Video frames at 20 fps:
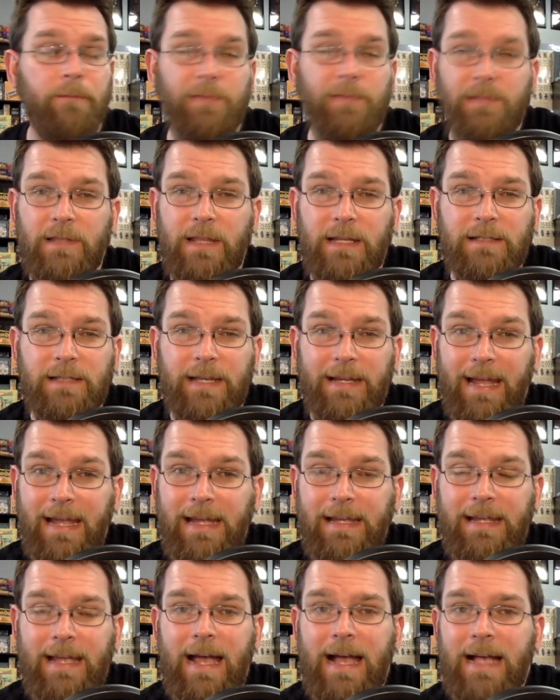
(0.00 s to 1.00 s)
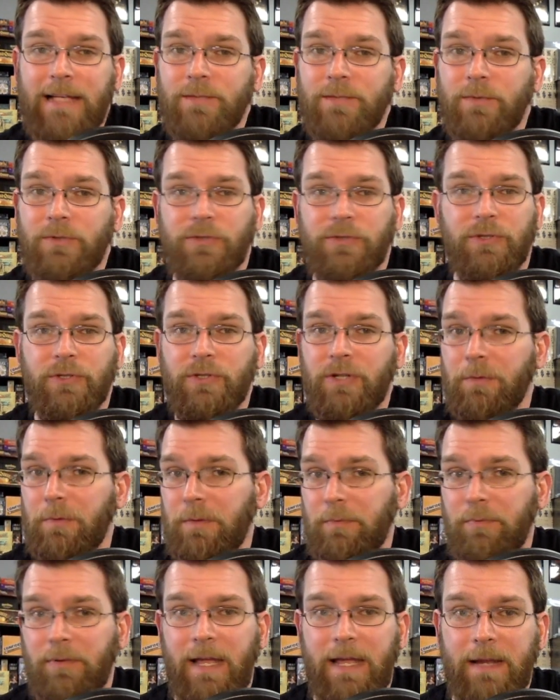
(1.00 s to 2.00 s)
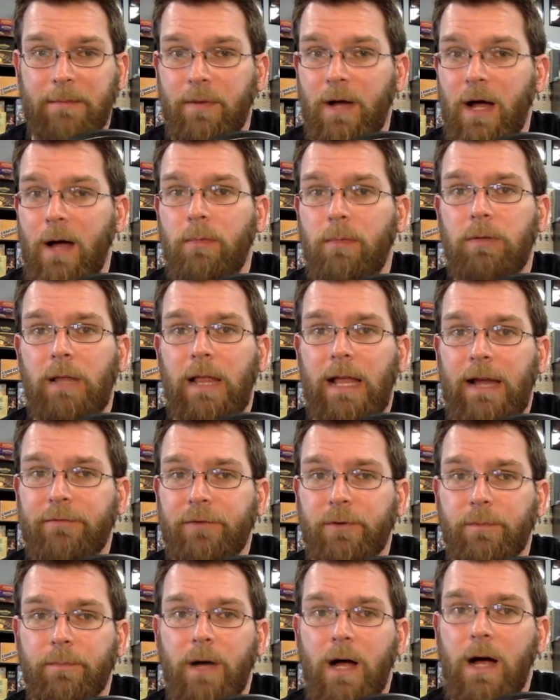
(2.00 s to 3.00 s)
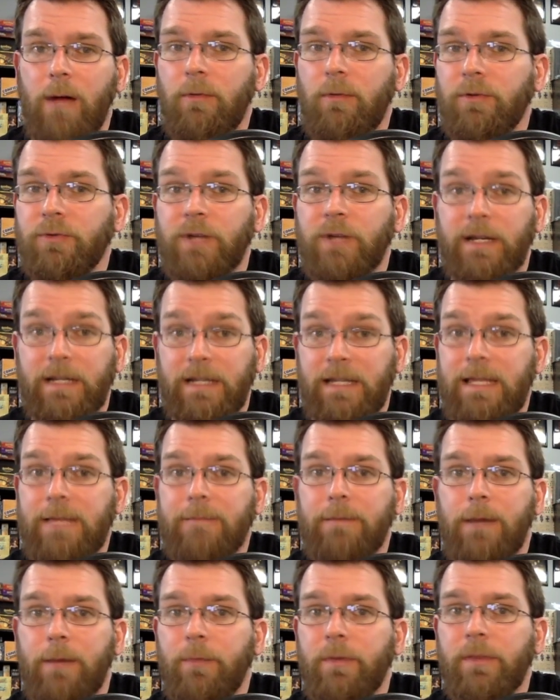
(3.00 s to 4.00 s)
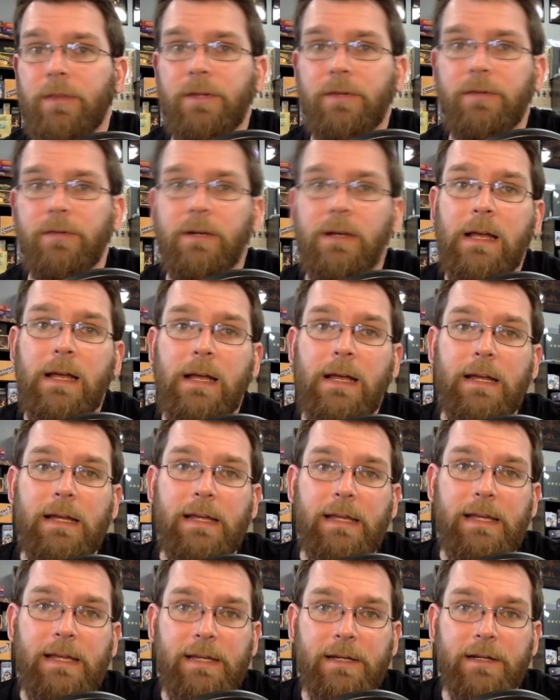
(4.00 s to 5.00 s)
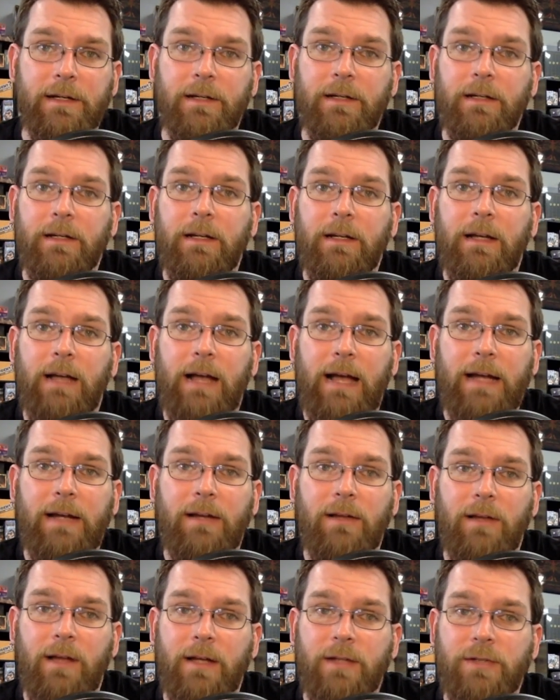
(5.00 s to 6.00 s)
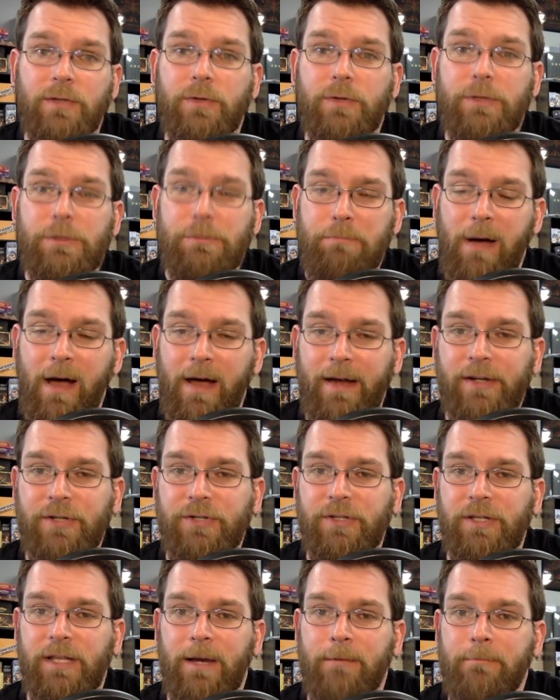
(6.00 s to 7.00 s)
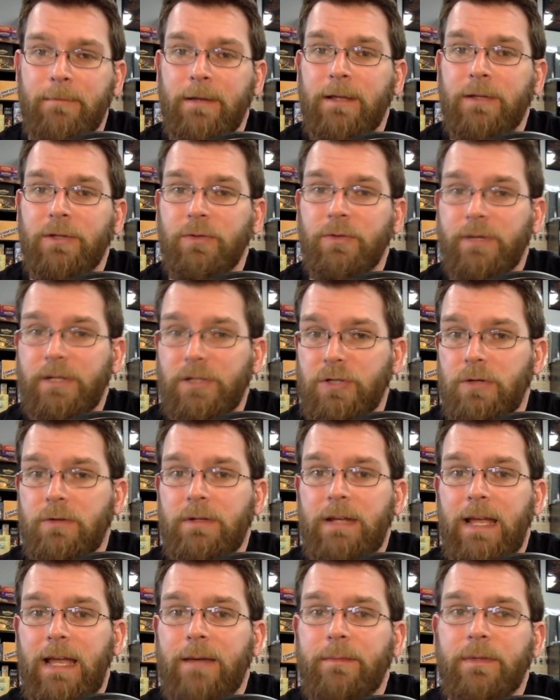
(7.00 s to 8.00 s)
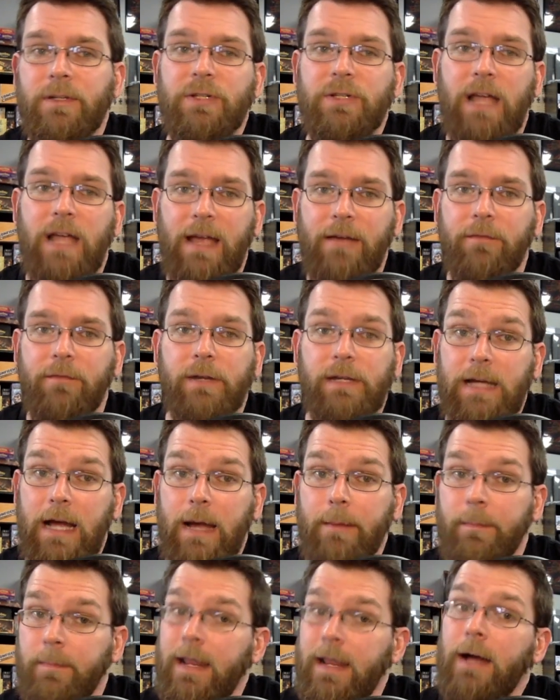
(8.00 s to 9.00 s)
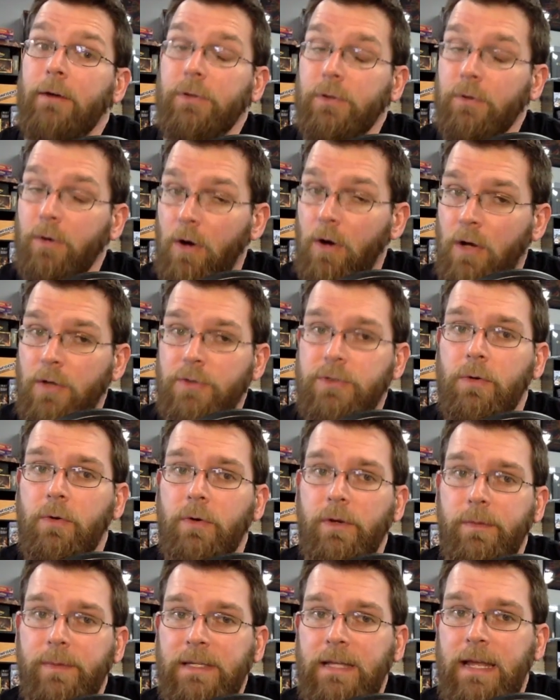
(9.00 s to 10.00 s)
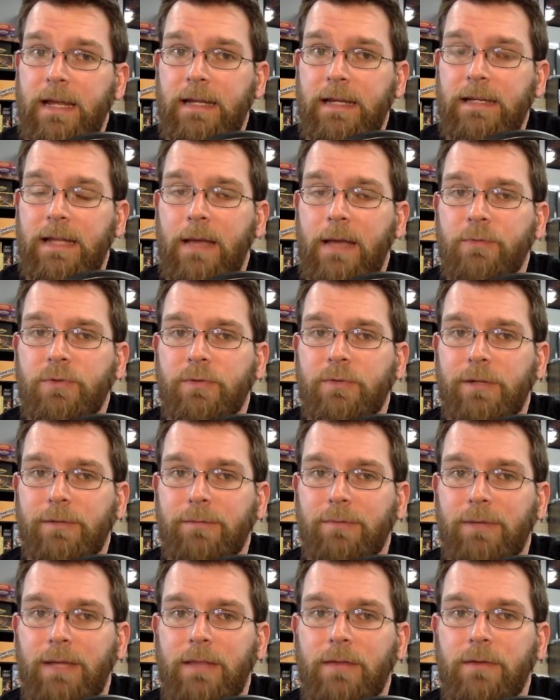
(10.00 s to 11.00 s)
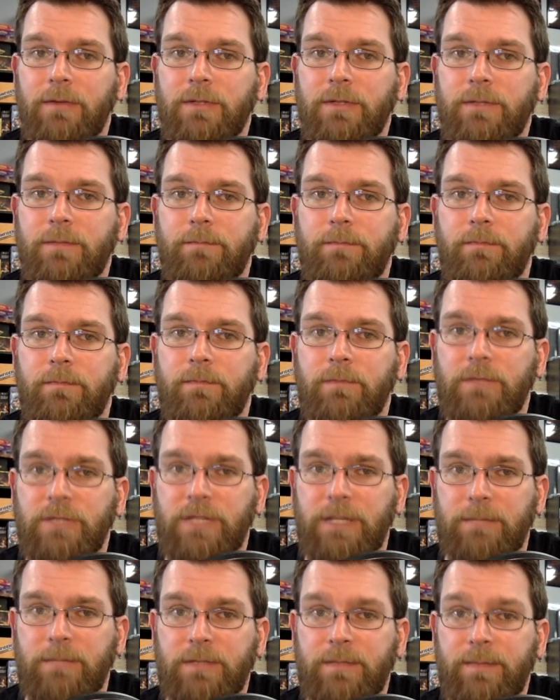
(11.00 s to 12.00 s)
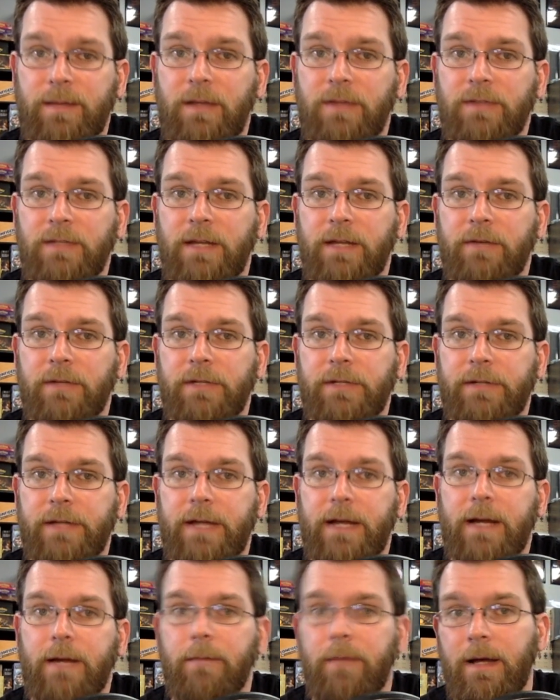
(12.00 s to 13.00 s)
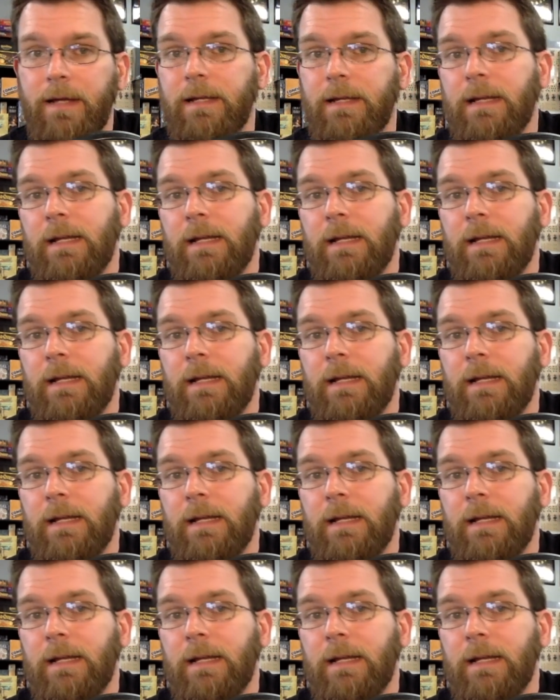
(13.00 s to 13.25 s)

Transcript: Things like 8 casts, which are just going to be playing bauble after bauble, trying to keep up with you. Here, Eidolon is going to punish them, doing 2 damage every time. Now, you're also going to be taking damage when you play those cheap spells that are in your deck, but